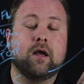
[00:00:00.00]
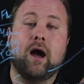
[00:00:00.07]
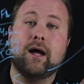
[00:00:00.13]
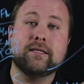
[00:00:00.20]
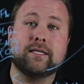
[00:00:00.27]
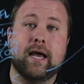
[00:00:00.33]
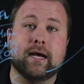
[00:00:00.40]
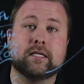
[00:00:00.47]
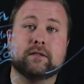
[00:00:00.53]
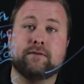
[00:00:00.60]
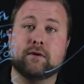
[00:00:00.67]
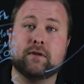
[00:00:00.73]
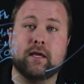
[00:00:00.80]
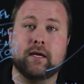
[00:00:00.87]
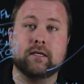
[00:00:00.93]
context
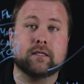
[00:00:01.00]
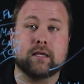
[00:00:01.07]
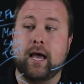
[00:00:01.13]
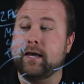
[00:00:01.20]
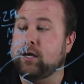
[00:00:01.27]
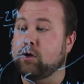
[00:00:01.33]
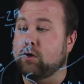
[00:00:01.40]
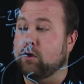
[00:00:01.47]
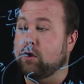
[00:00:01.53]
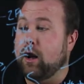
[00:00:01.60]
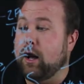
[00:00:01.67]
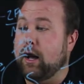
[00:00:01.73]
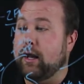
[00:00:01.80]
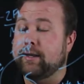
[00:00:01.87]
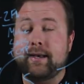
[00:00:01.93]
for things like
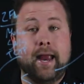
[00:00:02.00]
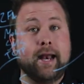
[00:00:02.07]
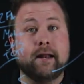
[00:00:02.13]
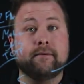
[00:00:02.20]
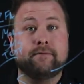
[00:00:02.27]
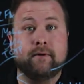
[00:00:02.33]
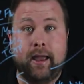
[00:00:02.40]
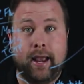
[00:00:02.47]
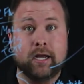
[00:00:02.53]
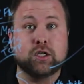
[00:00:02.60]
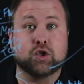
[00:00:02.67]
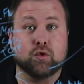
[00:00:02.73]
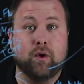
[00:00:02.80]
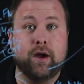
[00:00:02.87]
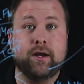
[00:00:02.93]
your native
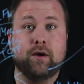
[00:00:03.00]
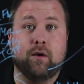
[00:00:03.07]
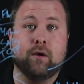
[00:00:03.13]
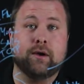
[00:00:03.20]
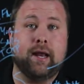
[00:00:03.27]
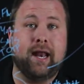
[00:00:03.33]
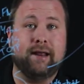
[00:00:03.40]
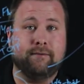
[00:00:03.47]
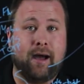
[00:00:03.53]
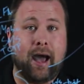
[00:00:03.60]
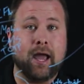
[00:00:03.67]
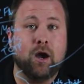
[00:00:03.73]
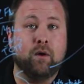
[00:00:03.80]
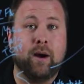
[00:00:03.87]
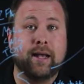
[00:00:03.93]
Android or native
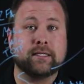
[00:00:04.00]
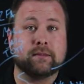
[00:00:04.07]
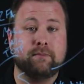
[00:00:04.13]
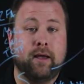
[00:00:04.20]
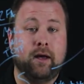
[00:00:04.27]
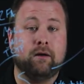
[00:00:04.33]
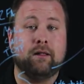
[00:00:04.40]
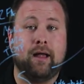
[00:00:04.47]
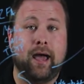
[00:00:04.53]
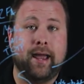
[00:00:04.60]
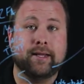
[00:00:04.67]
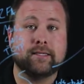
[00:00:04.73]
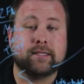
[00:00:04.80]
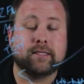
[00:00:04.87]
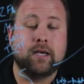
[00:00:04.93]
iOS mail
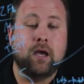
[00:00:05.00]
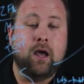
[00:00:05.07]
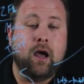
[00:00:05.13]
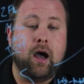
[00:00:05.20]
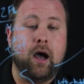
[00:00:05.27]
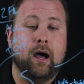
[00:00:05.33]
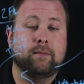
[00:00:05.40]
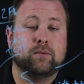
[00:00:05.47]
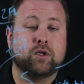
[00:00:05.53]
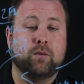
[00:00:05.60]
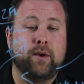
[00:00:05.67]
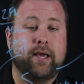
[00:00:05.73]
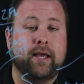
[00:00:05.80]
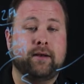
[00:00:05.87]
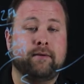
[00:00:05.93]
clients. So
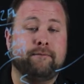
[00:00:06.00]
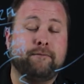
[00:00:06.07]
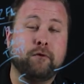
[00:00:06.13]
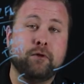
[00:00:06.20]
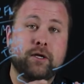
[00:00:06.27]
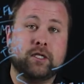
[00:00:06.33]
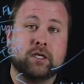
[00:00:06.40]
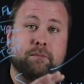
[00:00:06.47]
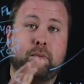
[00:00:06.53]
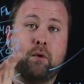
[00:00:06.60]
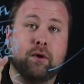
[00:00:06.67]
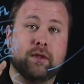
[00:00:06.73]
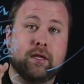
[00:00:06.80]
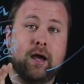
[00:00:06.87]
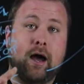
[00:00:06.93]
we can fully
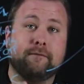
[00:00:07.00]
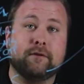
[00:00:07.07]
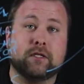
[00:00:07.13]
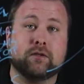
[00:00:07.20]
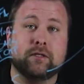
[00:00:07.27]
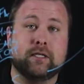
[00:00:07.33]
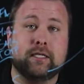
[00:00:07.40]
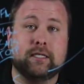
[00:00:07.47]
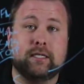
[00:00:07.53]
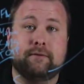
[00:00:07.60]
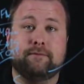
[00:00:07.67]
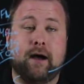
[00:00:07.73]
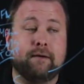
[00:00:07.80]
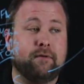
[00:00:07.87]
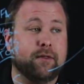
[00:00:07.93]
support the Office
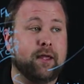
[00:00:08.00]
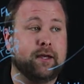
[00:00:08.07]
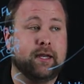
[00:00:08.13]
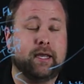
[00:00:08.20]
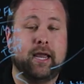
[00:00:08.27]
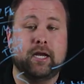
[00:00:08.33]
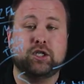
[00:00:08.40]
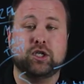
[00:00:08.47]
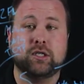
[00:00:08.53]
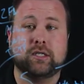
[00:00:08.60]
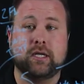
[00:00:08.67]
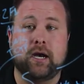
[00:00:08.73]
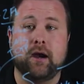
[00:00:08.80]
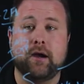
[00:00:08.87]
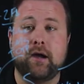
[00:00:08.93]
365 authentication
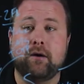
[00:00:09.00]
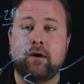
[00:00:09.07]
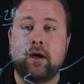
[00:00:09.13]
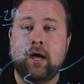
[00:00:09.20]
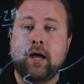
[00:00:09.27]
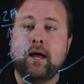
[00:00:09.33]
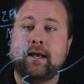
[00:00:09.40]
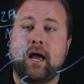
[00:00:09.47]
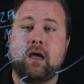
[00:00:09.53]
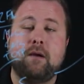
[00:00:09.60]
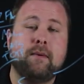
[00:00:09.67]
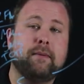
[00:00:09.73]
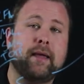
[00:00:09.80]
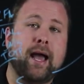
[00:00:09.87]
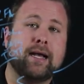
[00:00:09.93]
scenario. Now you
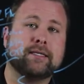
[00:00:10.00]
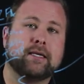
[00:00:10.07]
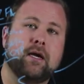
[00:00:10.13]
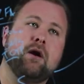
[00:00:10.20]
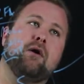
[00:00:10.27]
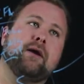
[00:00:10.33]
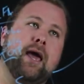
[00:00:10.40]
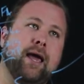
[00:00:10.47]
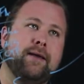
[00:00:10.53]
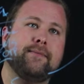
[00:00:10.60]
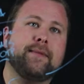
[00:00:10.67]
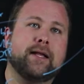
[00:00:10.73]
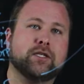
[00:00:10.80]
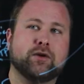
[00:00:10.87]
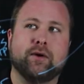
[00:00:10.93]
may be asking, okay,
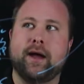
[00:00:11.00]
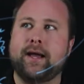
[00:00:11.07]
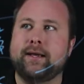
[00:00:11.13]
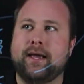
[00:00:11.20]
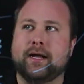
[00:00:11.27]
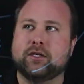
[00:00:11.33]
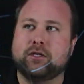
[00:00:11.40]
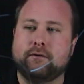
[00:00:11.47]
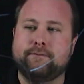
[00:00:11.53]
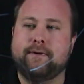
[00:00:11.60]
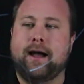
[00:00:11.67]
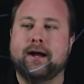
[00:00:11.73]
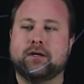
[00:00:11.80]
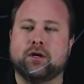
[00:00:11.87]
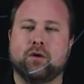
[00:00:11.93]
that's great, yeah,
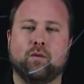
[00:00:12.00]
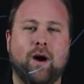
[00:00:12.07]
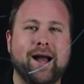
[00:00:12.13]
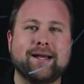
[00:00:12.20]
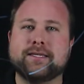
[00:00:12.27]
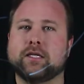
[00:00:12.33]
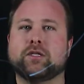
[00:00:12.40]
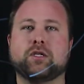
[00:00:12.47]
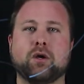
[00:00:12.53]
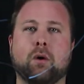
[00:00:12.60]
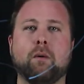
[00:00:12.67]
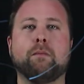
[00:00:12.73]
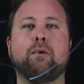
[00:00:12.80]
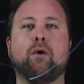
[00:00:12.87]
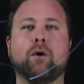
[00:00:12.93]
two-factor, why is it
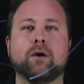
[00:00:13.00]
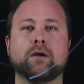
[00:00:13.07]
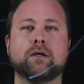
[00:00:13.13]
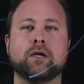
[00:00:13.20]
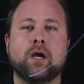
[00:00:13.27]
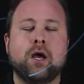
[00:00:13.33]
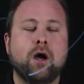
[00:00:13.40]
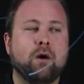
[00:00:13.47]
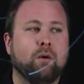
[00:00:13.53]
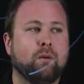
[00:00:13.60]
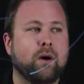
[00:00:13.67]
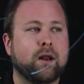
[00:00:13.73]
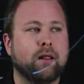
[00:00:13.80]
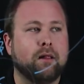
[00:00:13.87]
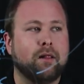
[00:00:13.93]
so important? Well,
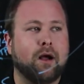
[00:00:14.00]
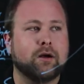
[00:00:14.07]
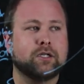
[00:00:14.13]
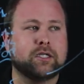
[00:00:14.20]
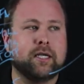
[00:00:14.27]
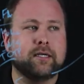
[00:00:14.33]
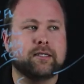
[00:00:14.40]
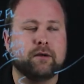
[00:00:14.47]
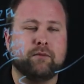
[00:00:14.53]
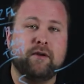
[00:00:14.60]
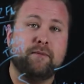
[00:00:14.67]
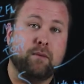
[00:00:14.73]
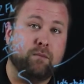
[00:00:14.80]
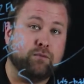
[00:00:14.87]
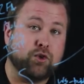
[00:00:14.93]
one of the large things that
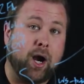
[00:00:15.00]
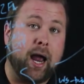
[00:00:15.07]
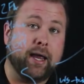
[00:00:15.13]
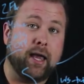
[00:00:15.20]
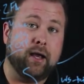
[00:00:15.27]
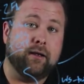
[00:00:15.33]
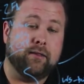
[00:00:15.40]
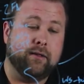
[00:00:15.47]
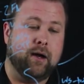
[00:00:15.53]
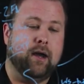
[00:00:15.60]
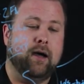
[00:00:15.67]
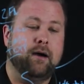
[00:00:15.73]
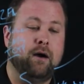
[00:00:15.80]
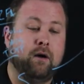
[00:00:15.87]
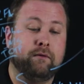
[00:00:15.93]
we've been tracking
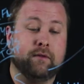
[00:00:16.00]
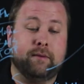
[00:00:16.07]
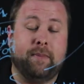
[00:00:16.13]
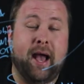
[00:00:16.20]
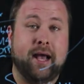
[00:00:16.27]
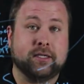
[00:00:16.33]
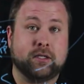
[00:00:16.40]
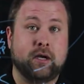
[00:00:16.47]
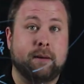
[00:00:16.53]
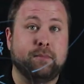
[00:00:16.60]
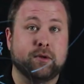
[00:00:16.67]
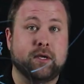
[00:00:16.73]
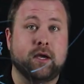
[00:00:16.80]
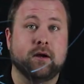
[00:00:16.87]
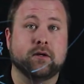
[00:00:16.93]
over the past
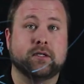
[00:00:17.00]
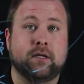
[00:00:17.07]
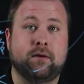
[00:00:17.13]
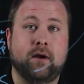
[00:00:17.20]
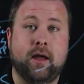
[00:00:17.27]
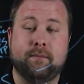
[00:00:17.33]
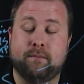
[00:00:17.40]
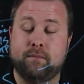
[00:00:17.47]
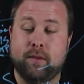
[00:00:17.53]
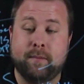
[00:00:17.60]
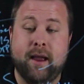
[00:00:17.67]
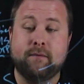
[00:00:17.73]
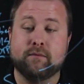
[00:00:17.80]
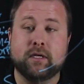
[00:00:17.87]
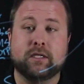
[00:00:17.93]
couple years, and the
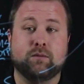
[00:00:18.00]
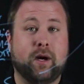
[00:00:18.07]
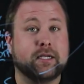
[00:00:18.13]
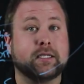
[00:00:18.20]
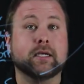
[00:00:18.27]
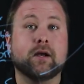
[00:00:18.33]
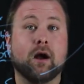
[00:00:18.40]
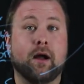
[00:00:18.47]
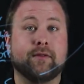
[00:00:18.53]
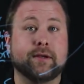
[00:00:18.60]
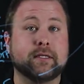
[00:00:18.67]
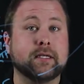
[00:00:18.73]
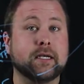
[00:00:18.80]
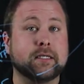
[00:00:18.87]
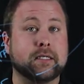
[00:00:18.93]
main reason why SecureAuth
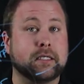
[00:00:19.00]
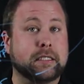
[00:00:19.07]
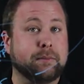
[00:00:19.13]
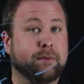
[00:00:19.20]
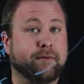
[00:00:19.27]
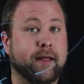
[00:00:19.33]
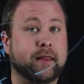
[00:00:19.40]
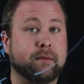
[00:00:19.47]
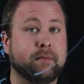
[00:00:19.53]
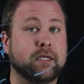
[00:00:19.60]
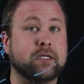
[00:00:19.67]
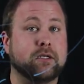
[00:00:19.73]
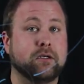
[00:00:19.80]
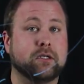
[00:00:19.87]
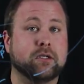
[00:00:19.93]
exists is to prevent the
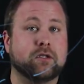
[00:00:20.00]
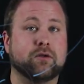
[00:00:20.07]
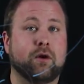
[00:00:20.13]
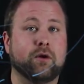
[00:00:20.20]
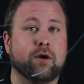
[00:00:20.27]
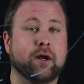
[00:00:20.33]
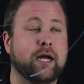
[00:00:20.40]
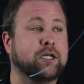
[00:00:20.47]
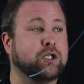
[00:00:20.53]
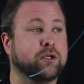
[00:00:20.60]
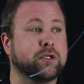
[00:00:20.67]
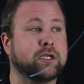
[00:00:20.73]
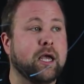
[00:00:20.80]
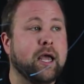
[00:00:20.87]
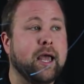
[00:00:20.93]
misuse of stolen
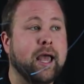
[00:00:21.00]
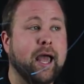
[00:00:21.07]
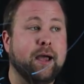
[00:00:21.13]
credentials.